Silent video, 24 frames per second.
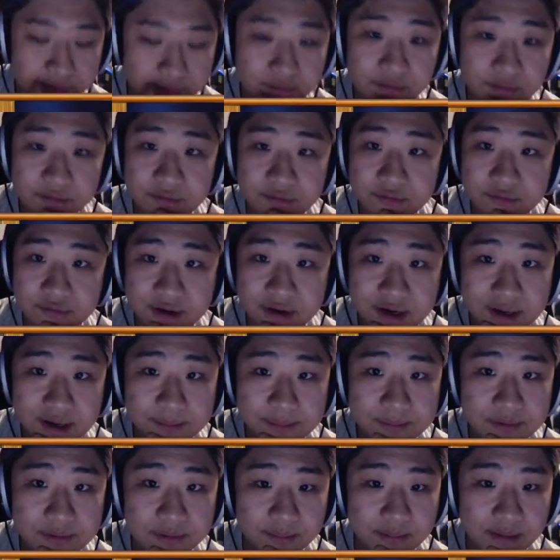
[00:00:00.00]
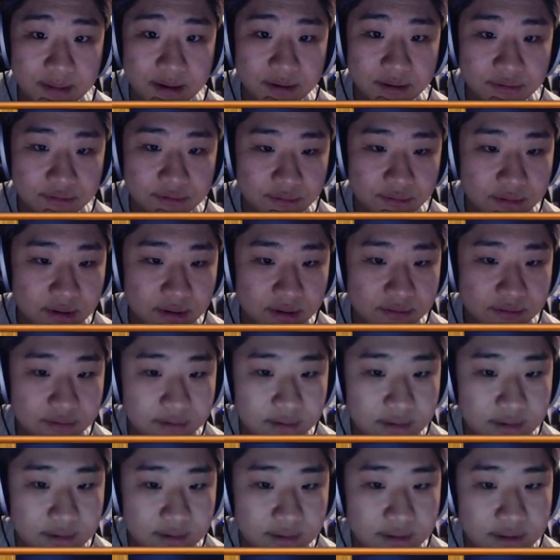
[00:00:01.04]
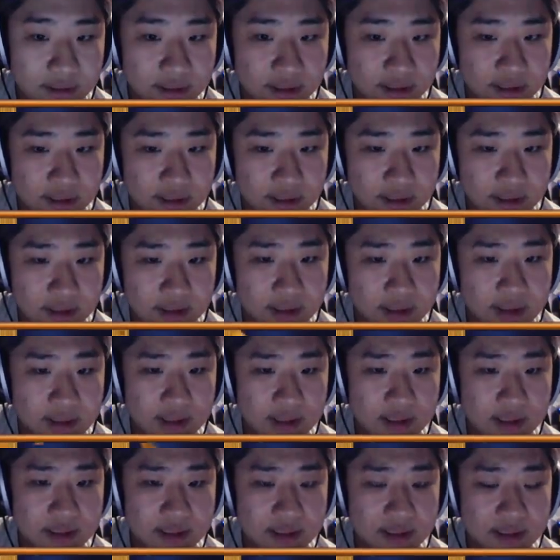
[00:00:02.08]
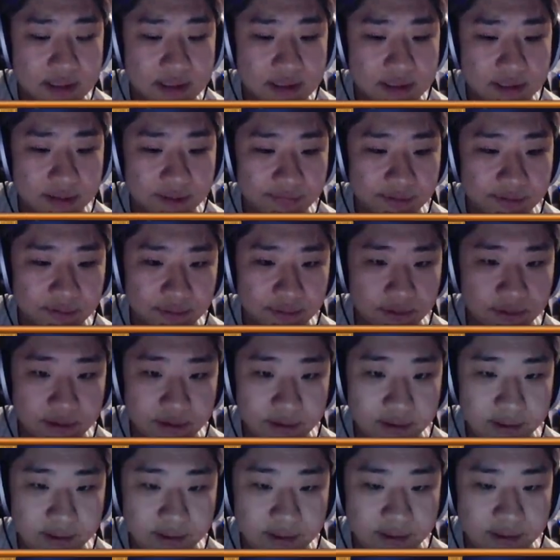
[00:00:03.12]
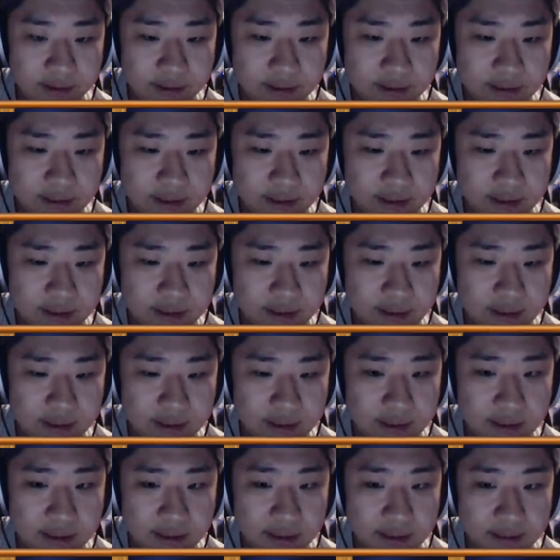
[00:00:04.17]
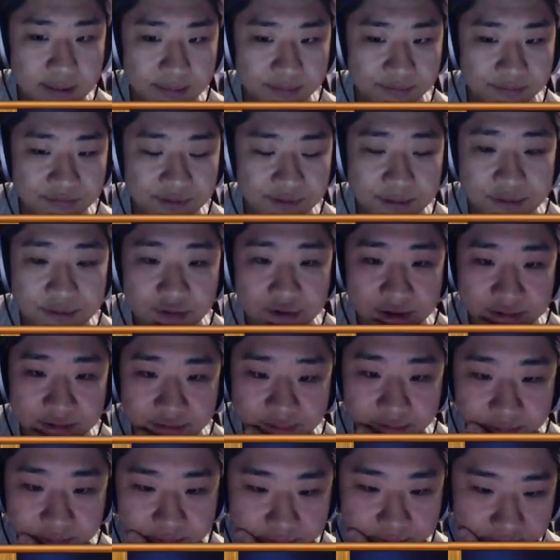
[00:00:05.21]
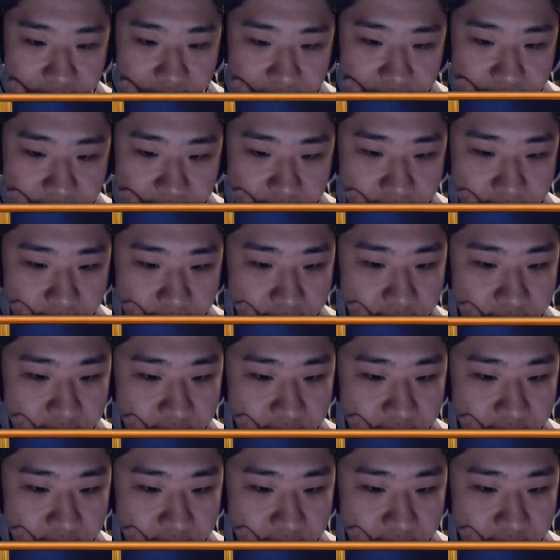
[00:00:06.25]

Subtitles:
lose straight up to Megasaur next turn if I don't kill it. But Flame Strike's so clean too.